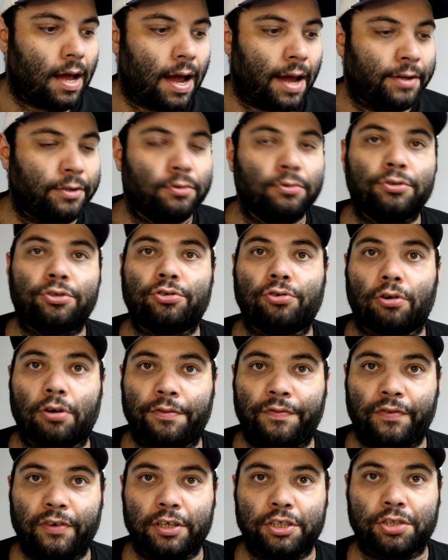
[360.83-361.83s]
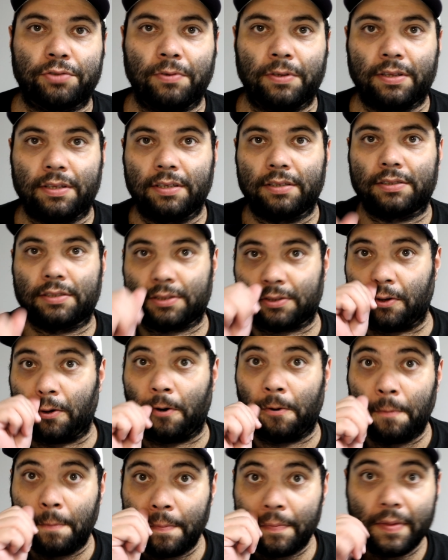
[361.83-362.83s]
I do short fish with this,
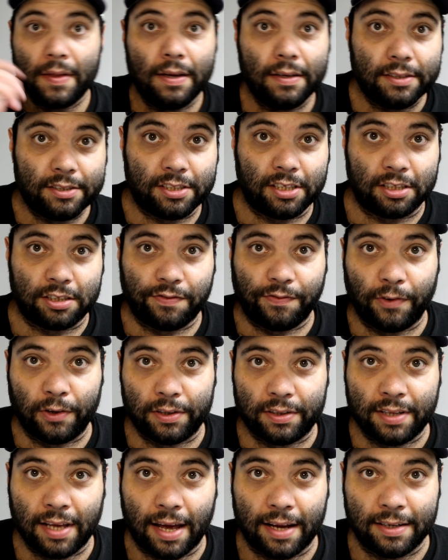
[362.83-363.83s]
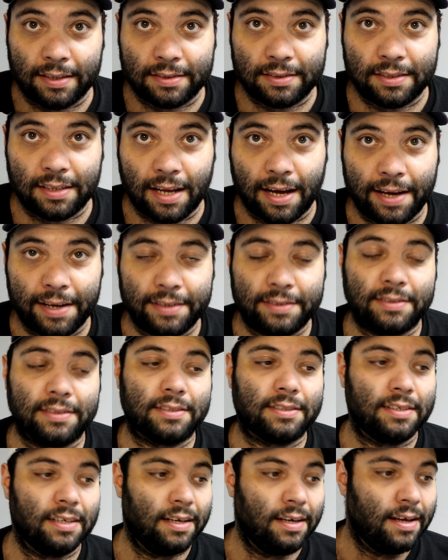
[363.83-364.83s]
so 6'10" is
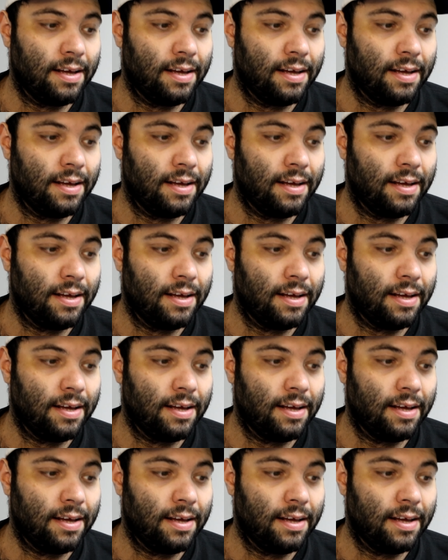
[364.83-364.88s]
nice.